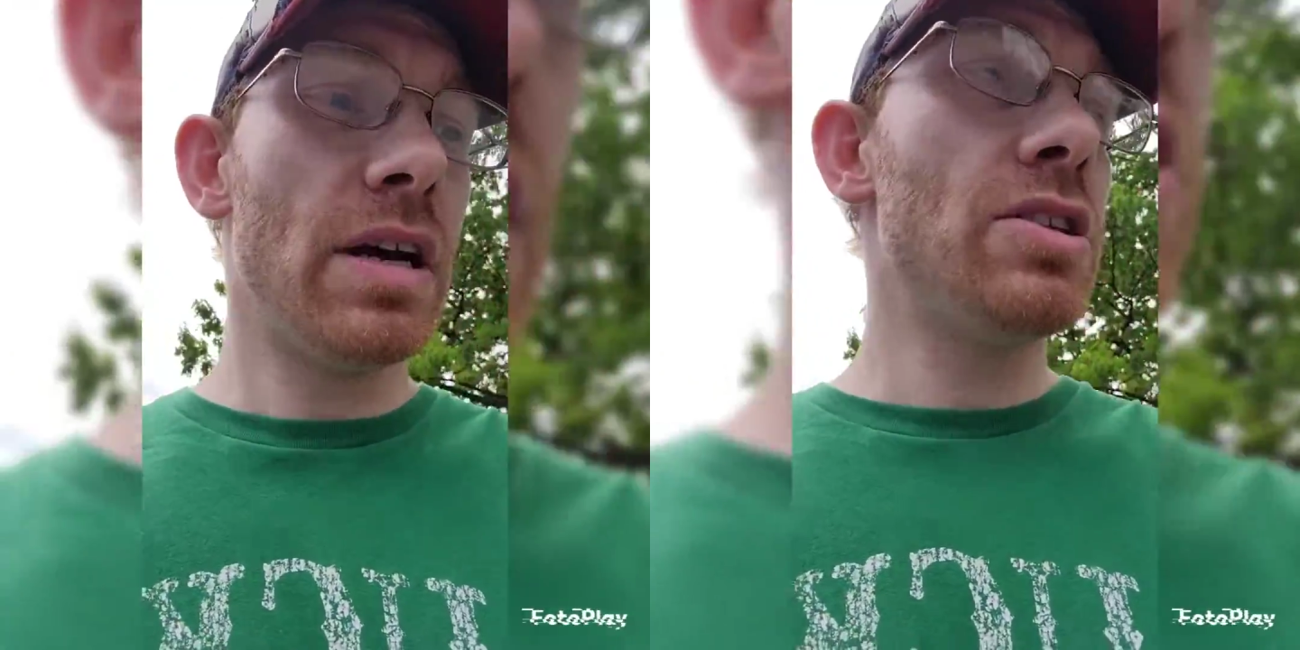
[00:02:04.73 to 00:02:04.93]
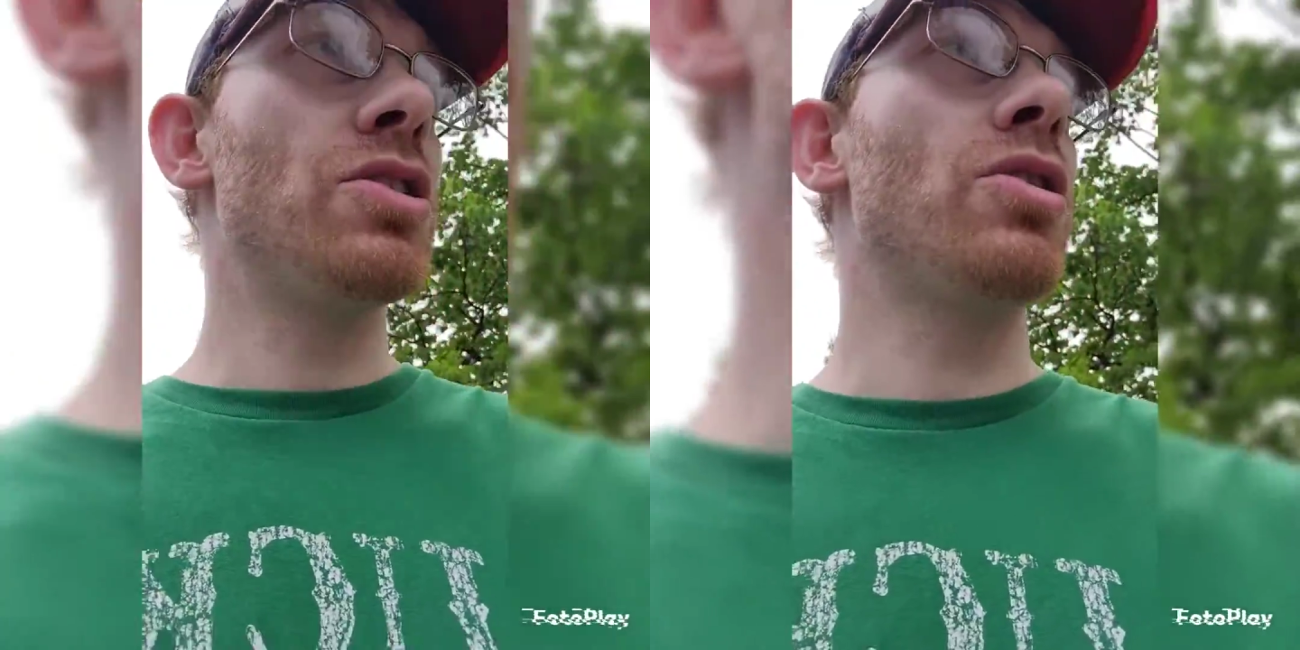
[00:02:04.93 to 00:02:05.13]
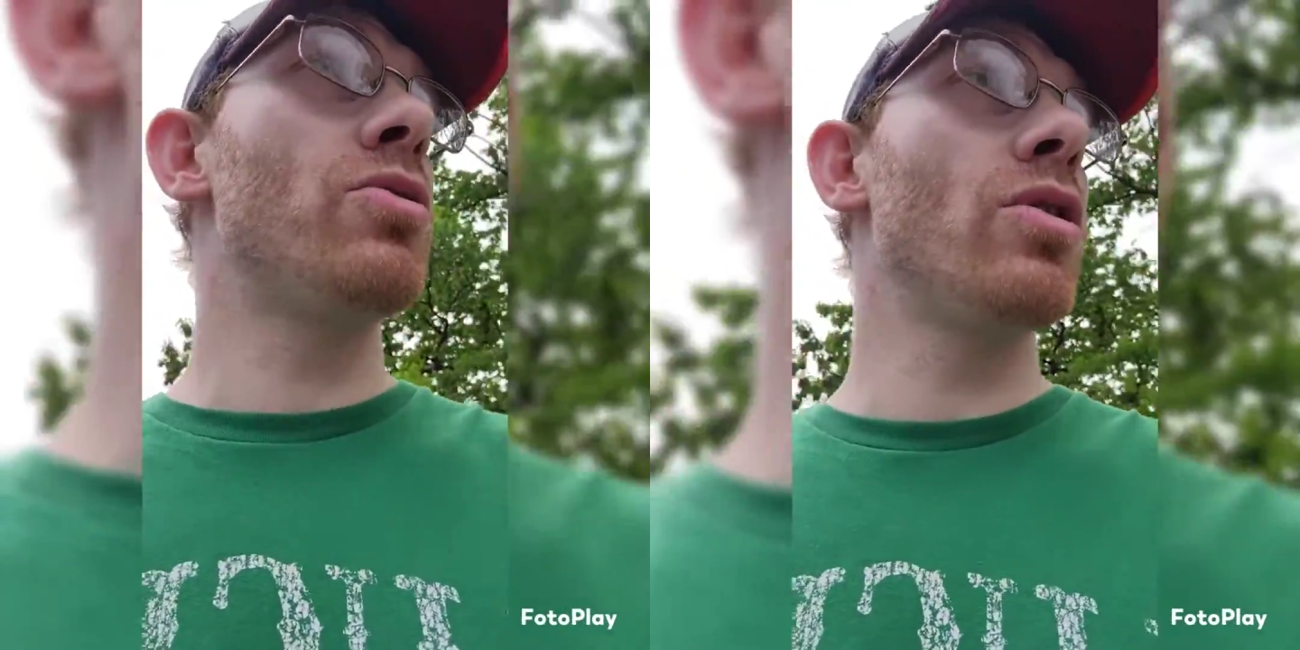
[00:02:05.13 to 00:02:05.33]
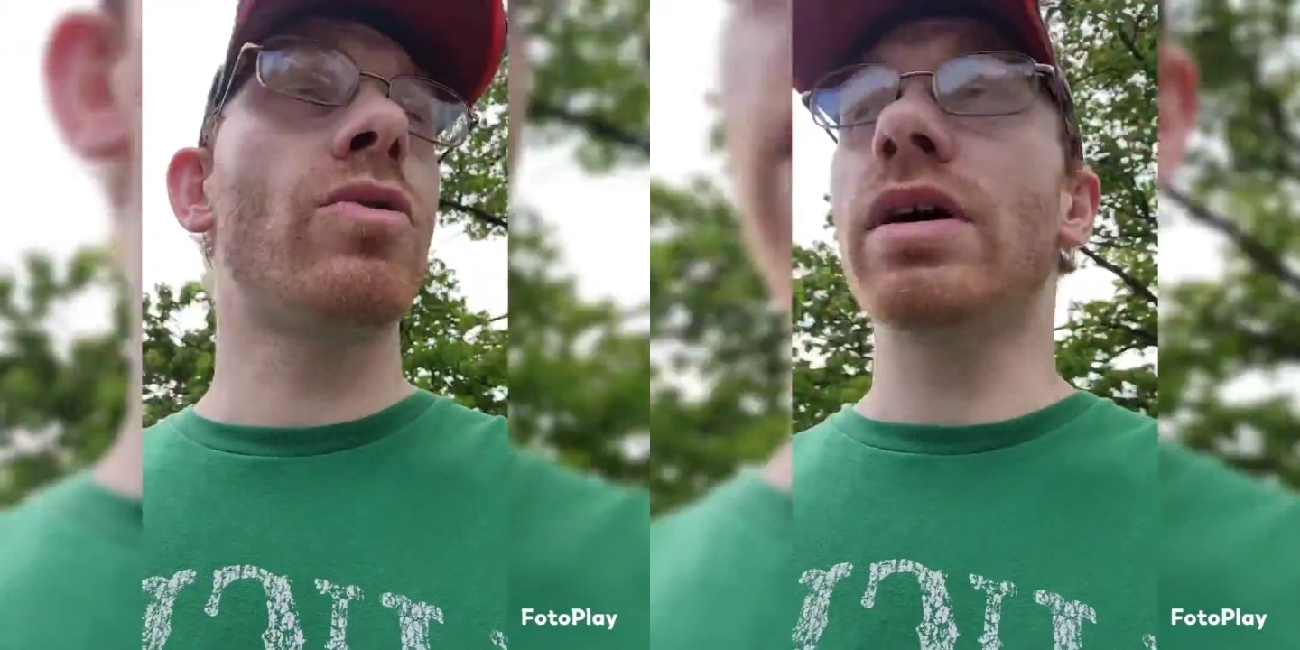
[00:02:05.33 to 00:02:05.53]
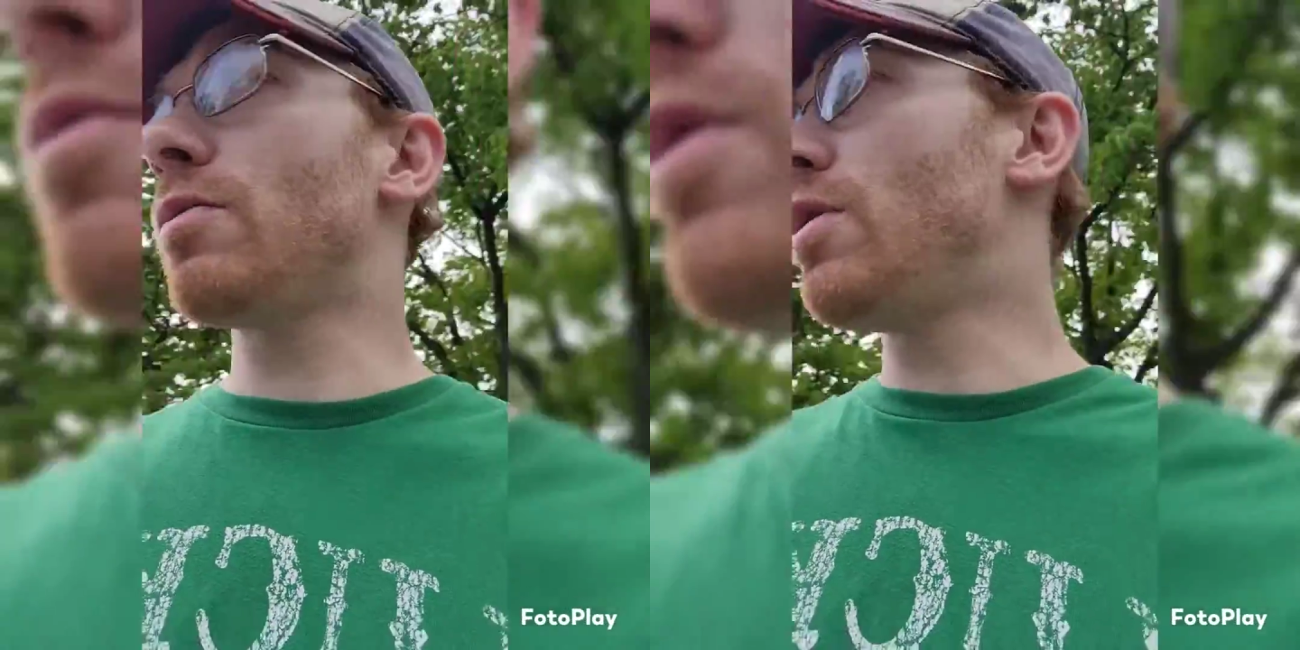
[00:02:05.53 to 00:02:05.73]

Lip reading: took it through a quick